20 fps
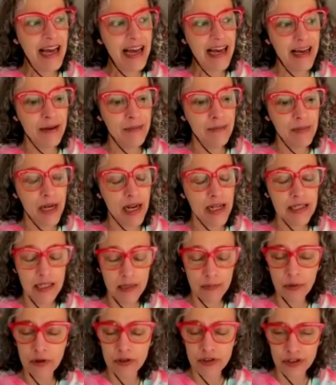Mm-hmm. Um, but I
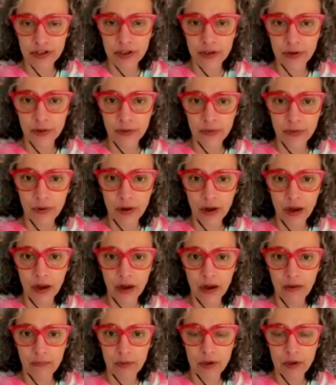did pursue a